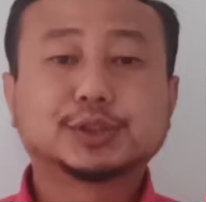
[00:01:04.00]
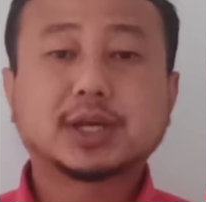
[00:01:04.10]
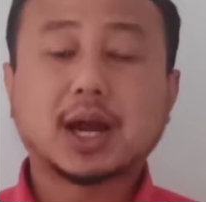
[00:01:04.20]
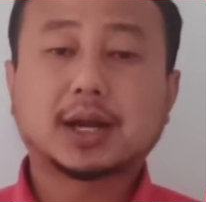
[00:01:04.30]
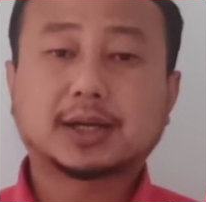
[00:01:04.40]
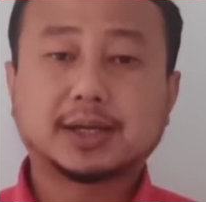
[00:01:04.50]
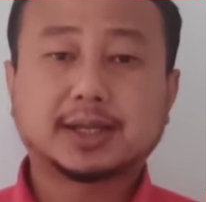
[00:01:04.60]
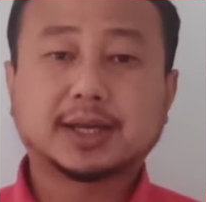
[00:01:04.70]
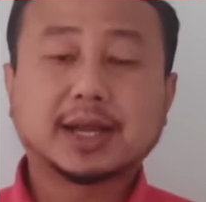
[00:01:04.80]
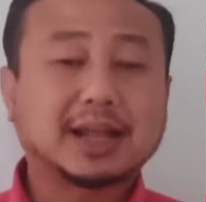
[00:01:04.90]
they are
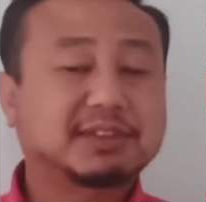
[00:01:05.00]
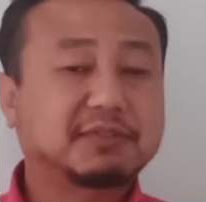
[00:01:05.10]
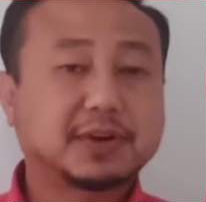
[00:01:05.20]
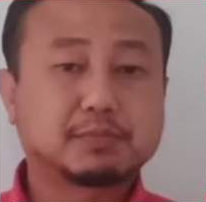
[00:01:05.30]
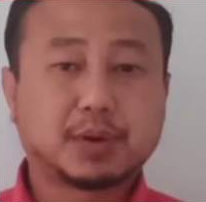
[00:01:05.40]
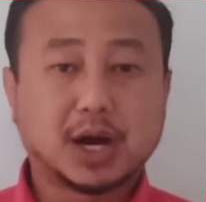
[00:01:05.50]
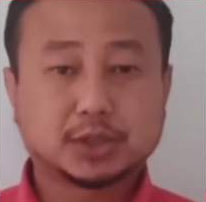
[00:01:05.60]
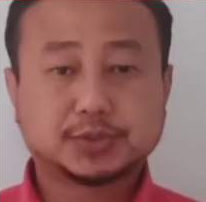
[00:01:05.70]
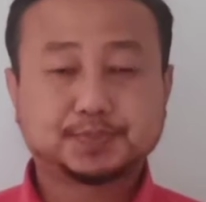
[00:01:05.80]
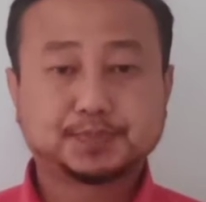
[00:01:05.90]
connected at different
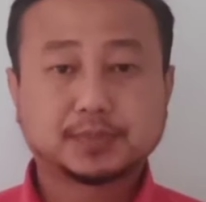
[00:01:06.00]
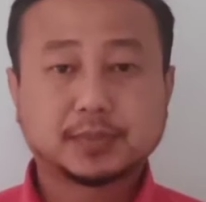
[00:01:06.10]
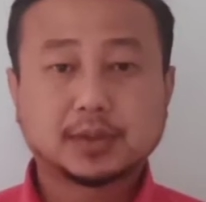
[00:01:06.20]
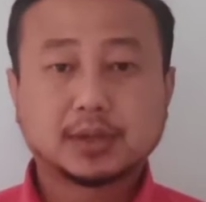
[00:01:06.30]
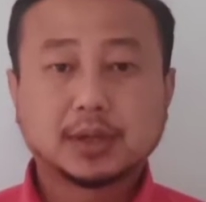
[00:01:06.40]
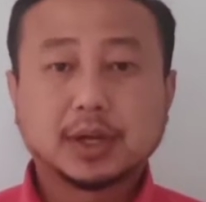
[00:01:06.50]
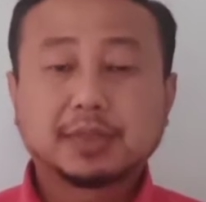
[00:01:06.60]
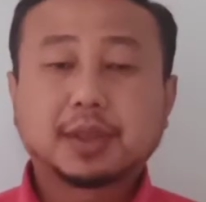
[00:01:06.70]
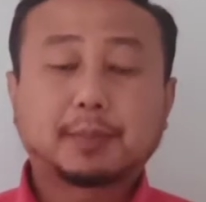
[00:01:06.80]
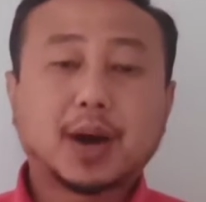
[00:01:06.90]
parts.
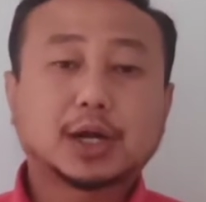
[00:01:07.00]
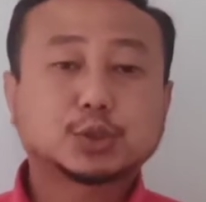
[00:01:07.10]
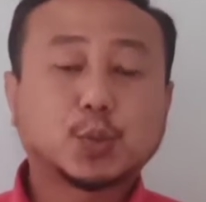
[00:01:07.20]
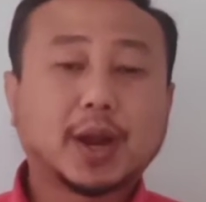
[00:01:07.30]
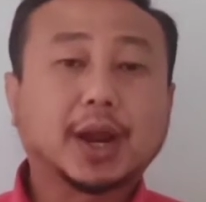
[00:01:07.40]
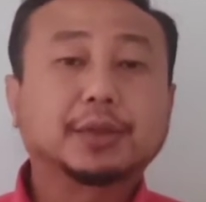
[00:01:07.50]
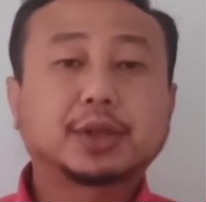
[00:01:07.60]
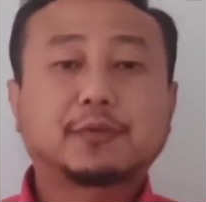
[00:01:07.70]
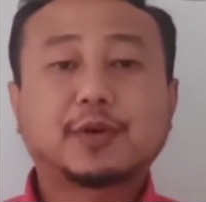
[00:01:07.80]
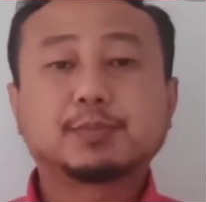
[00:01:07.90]
The parts where
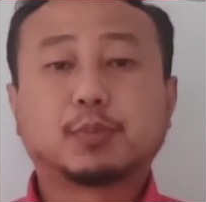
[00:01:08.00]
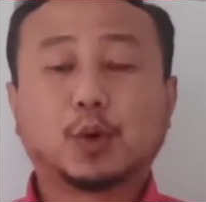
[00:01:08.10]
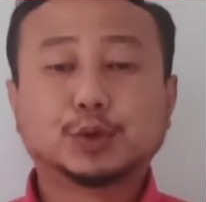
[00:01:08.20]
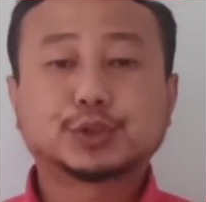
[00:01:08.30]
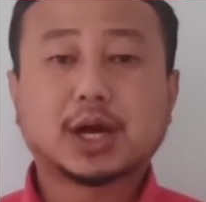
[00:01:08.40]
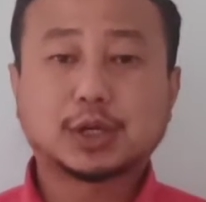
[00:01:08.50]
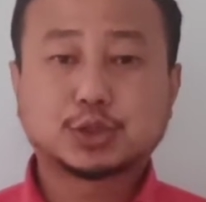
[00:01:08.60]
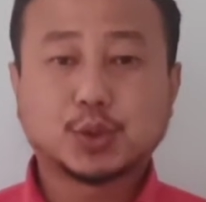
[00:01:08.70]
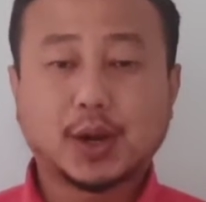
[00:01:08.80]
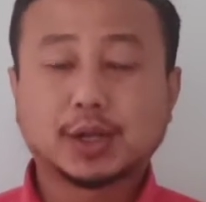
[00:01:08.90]
different bones are
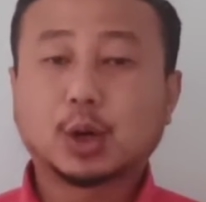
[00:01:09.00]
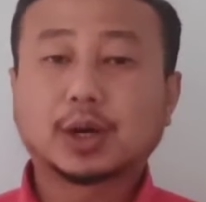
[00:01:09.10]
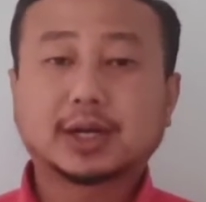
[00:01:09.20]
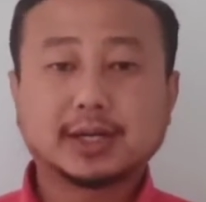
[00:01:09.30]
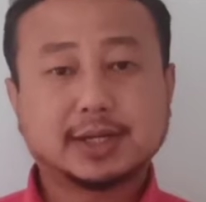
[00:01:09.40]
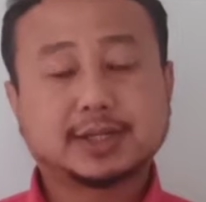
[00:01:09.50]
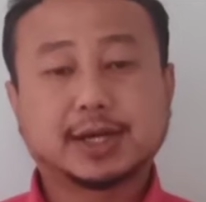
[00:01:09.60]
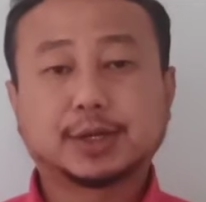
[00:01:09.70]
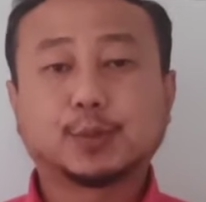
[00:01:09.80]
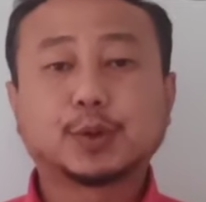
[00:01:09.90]
joined or
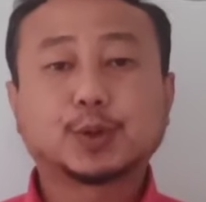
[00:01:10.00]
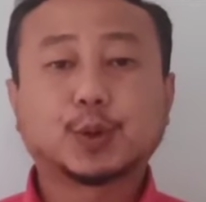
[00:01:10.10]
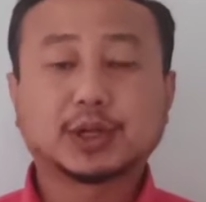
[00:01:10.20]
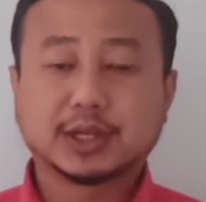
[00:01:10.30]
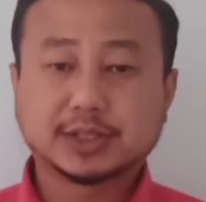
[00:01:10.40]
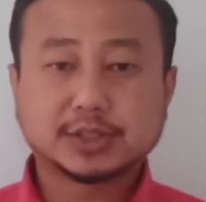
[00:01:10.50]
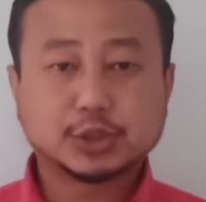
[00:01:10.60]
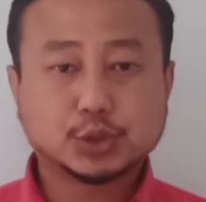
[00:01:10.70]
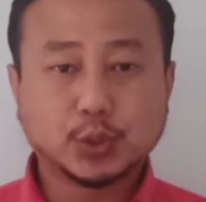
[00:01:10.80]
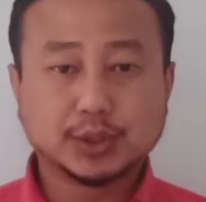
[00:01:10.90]
connected, we call it as
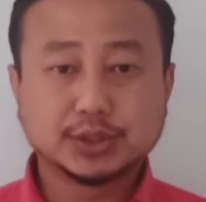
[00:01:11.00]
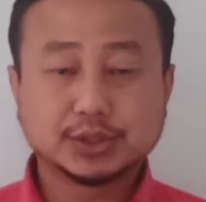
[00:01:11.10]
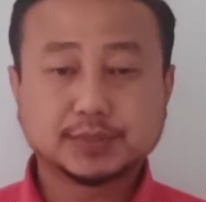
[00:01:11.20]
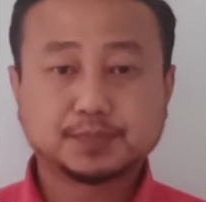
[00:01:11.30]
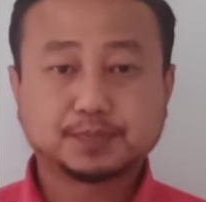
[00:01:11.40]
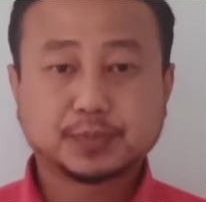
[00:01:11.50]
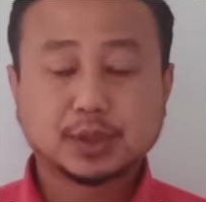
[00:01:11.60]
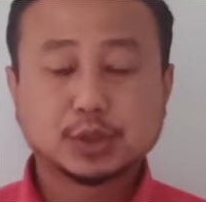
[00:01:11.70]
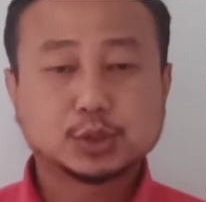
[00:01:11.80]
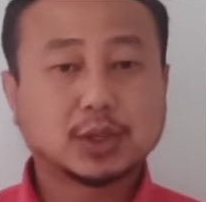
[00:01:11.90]
joints.
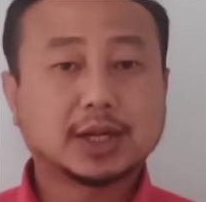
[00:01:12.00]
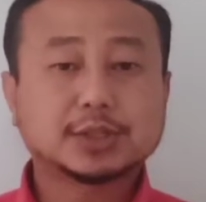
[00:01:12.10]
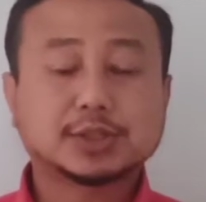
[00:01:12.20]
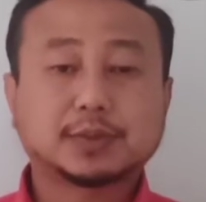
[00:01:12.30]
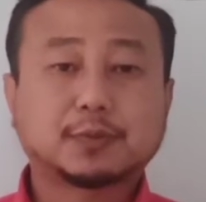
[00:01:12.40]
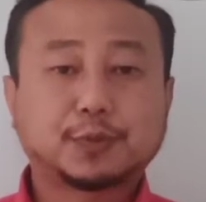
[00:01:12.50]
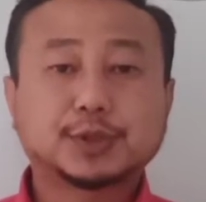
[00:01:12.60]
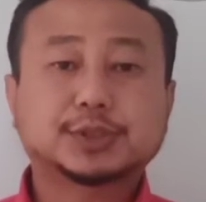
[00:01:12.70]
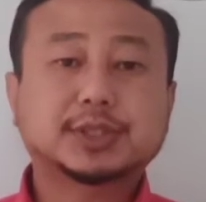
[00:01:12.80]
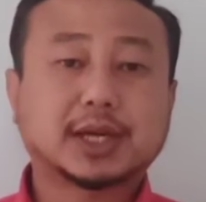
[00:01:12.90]
So let us
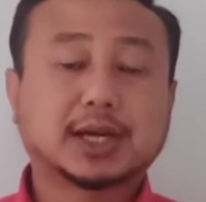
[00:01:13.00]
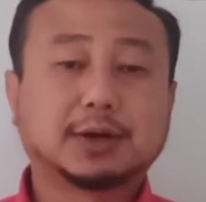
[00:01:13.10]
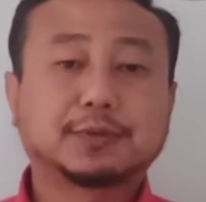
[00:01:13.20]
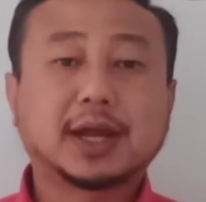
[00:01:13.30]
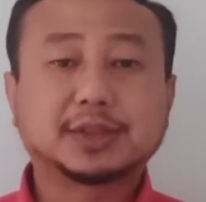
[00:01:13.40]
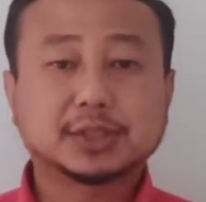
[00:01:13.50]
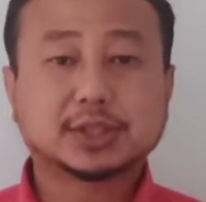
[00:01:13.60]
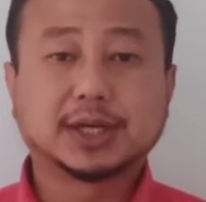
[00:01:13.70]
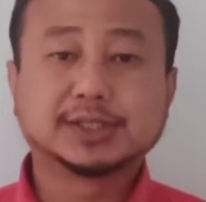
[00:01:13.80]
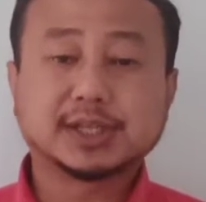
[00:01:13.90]
first take up and
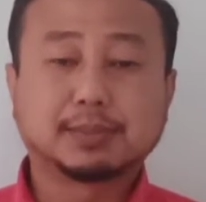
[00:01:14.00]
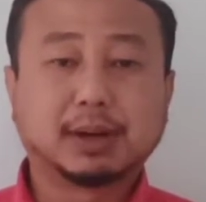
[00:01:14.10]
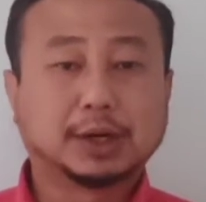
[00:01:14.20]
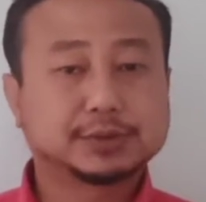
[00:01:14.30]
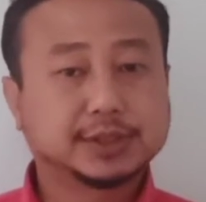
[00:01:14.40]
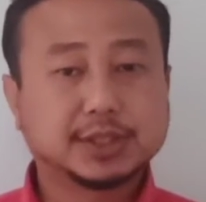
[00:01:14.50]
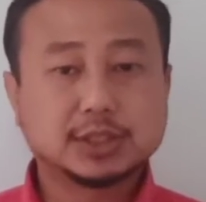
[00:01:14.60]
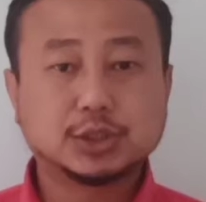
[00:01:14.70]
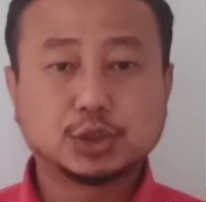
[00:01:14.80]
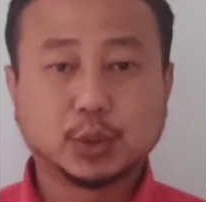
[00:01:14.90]
discuss about
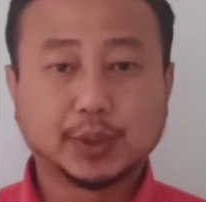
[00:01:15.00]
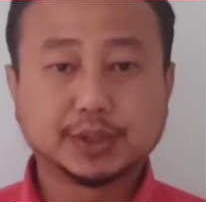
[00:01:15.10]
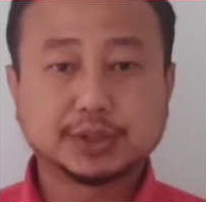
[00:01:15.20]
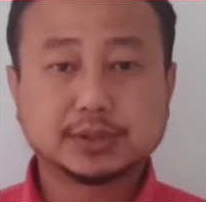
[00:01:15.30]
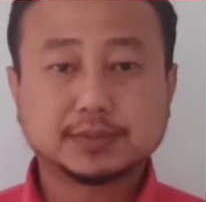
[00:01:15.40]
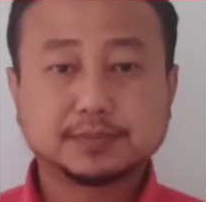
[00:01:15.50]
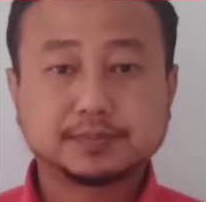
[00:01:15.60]
these joints.